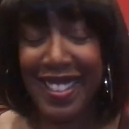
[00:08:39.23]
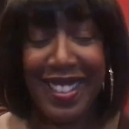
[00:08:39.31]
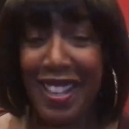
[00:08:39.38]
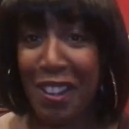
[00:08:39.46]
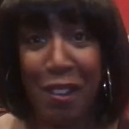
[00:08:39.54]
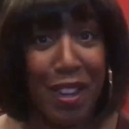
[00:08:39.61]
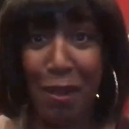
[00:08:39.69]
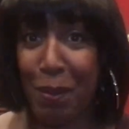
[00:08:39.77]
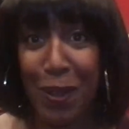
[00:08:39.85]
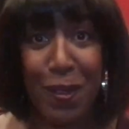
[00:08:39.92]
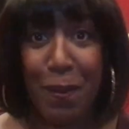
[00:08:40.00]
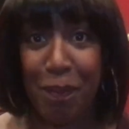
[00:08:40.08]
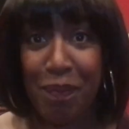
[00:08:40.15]

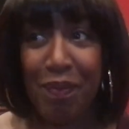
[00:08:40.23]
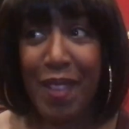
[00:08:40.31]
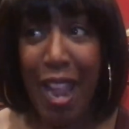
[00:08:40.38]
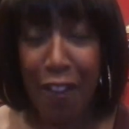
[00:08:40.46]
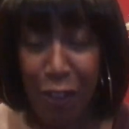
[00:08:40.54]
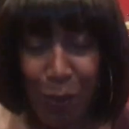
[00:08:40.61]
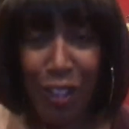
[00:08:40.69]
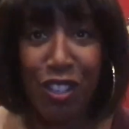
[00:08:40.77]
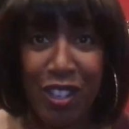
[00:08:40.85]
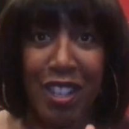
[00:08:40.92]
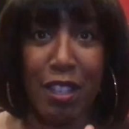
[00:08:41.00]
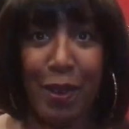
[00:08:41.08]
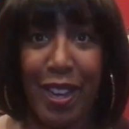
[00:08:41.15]
incredible. Everyone
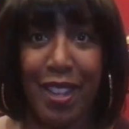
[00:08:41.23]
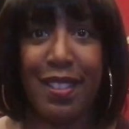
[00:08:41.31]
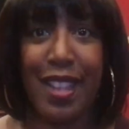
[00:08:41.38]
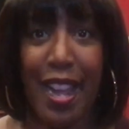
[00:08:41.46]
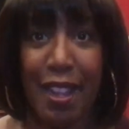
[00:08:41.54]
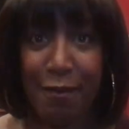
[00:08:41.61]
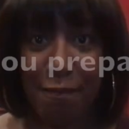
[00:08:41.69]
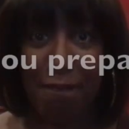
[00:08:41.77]
should experience that.